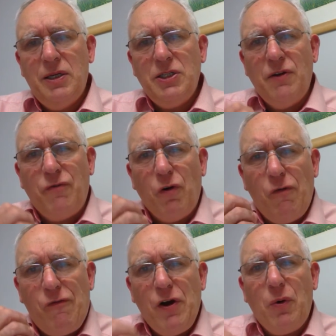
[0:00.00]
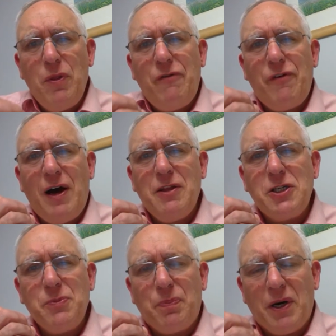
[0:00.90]
to fulfill the
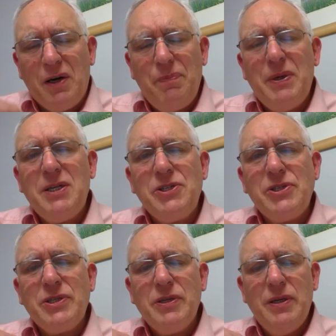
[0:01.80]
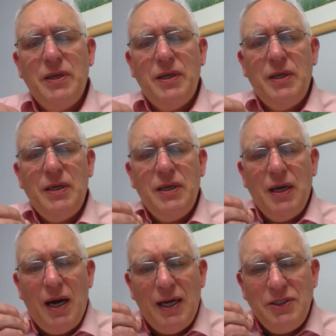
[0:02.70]
Father's purpose
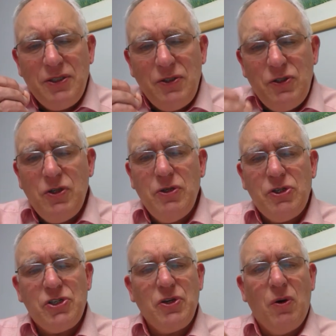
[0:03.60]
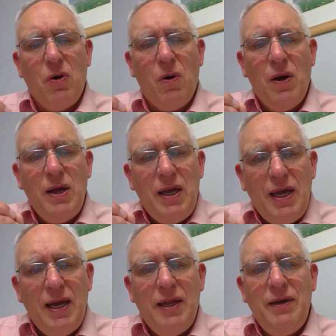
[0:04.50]
and to do so
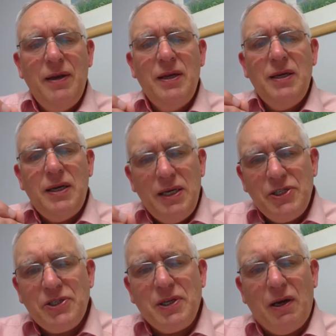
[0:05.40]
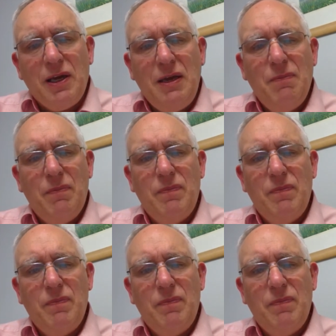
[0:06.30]
in his time.